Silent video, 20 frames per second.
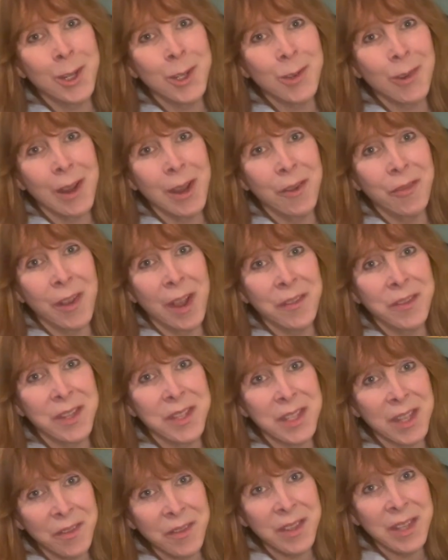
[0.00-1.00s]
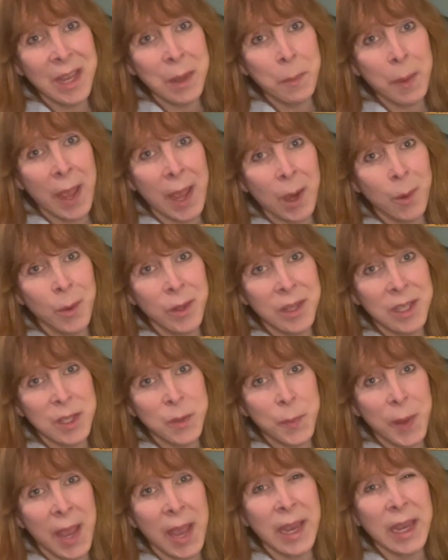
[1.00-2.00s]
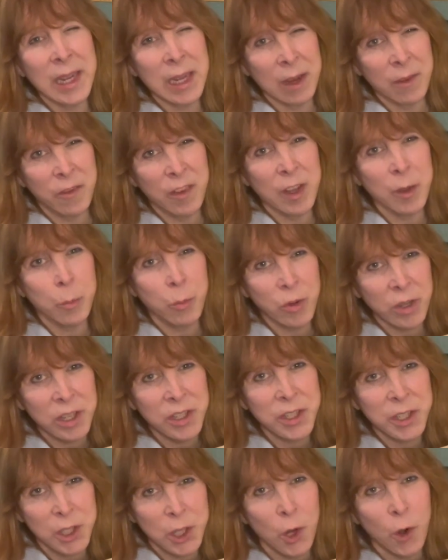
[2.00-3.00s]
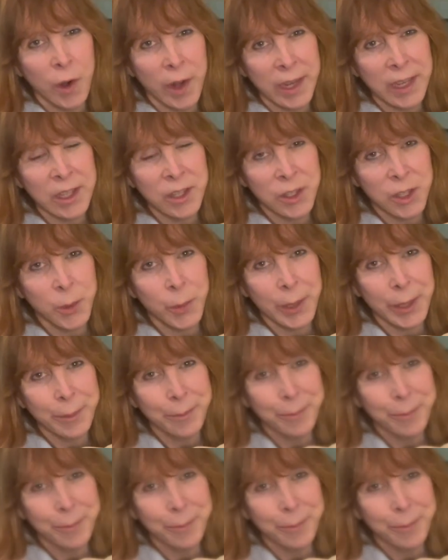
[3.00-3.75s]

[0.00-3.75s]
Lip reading: to try a 5 to 7 day pack with this bag and I feel pretty secure I can do it.